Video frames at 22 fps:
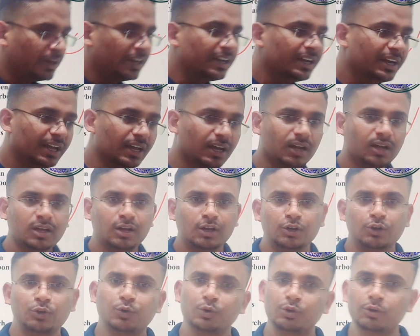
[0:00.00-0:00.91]
India
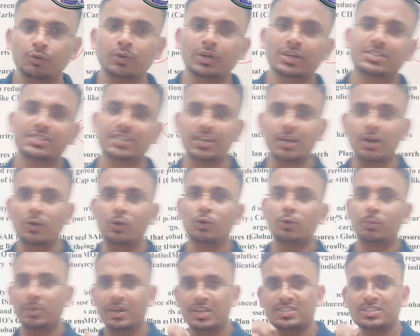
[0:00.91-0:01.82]
to US in order
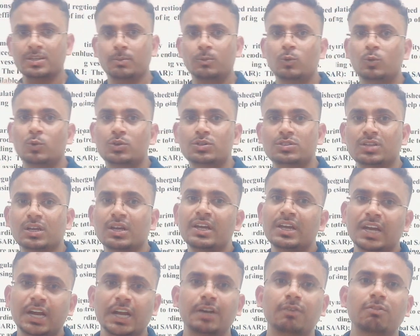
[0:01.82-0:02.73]
to bring some goods,
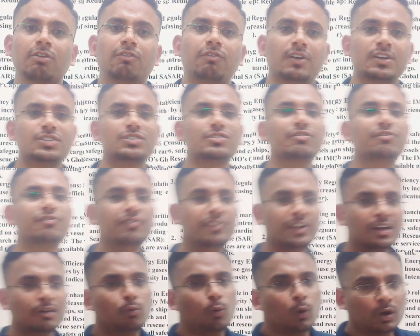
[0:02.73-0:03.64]
it will first
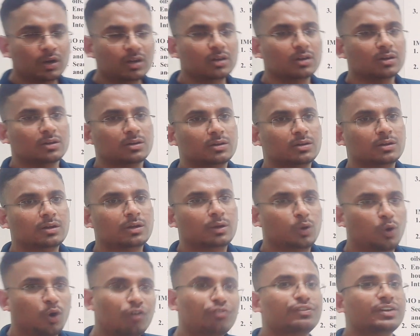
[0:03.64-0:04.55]
fill water
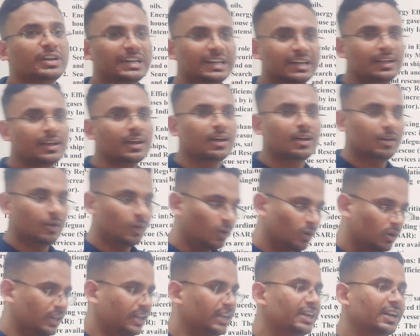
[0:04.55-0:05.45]
of India
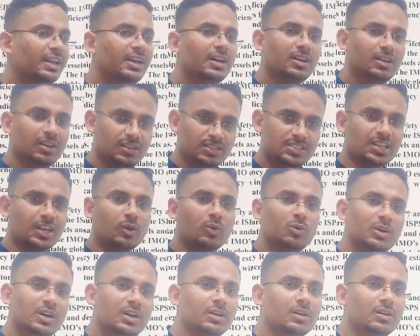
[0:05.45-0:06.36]
or India
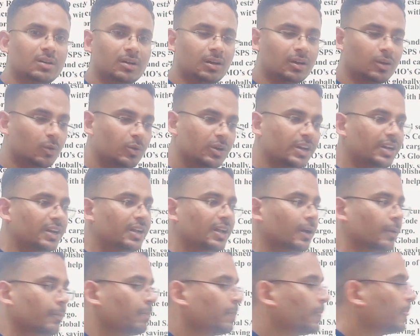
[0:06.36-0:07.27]
surrounded around India,